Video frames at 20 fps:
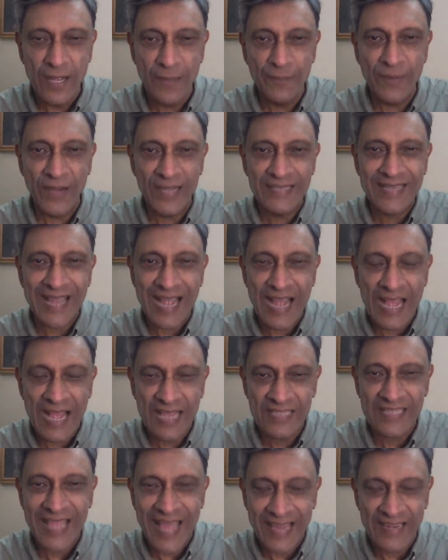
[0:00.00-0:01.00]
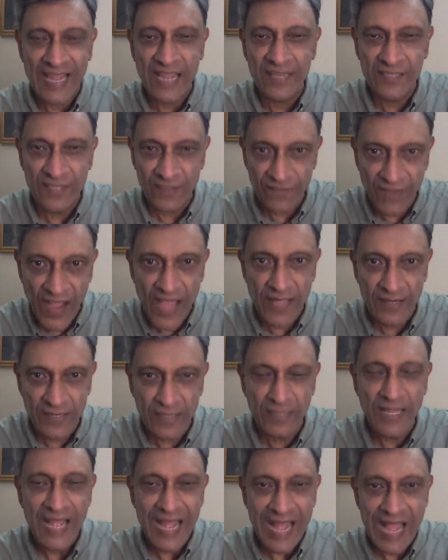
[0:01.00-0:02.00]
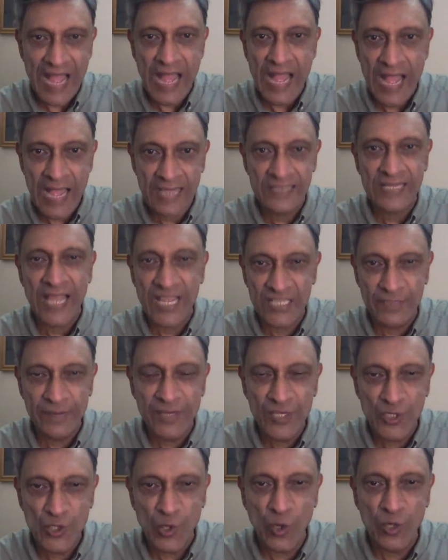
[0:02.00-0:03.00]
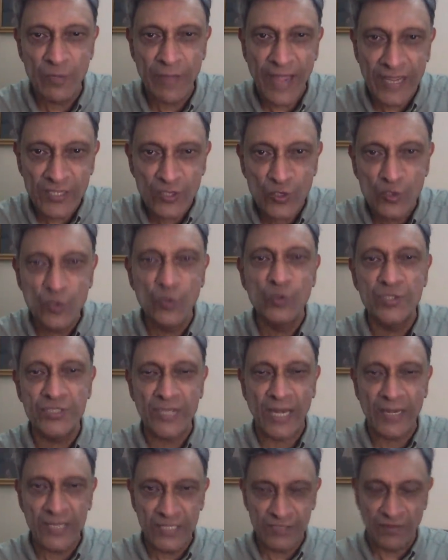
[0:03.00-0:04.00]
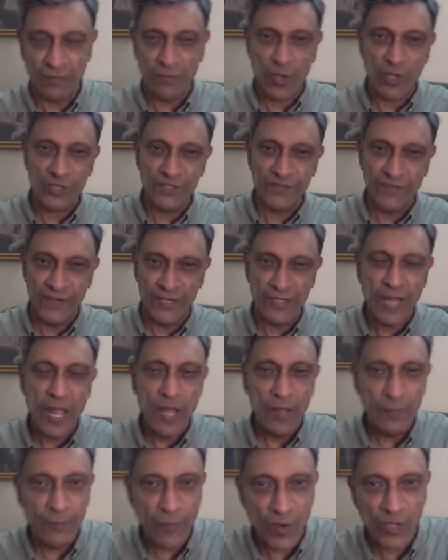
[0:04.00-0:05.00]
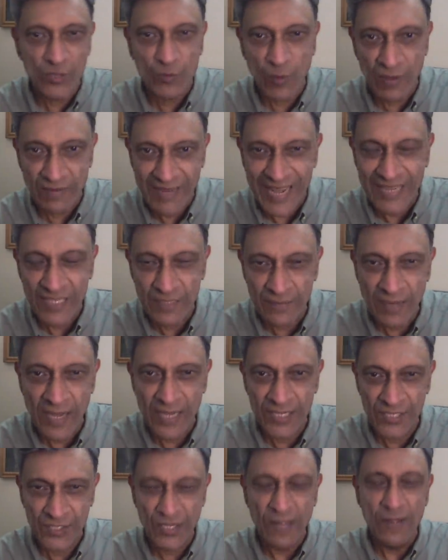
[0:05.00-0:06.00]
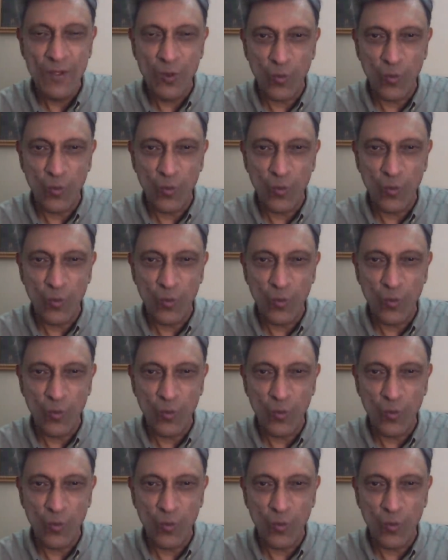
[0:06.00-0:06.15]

but as an antiviral, as has been shown by two studies from Oxford. Both were randomized.